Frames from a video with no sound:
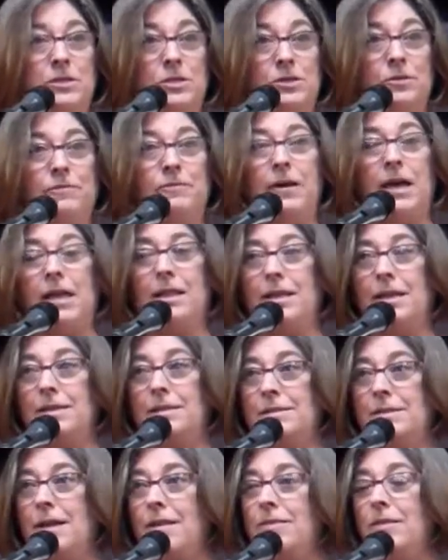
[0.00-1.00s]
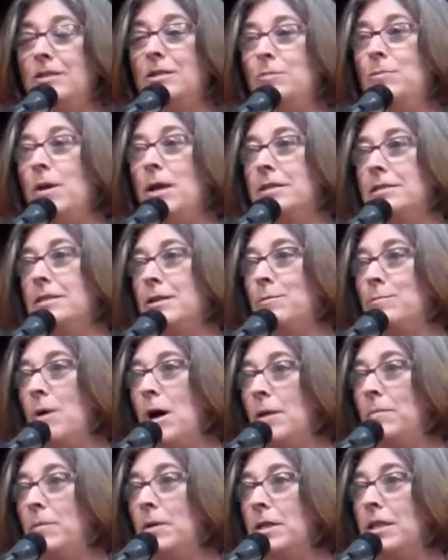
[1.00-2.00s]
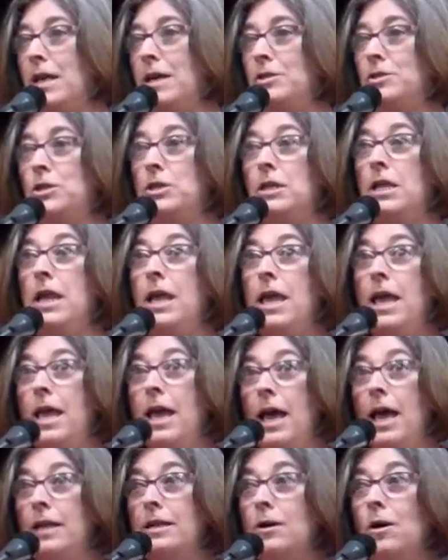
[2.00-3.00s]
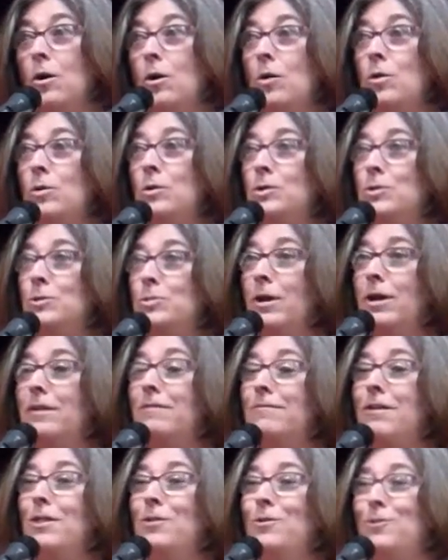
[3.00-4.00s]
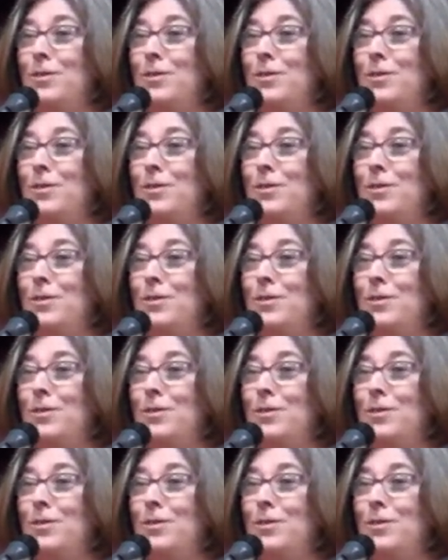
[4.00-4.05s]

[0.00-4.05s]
surveillance on the domestic population and a whole string of other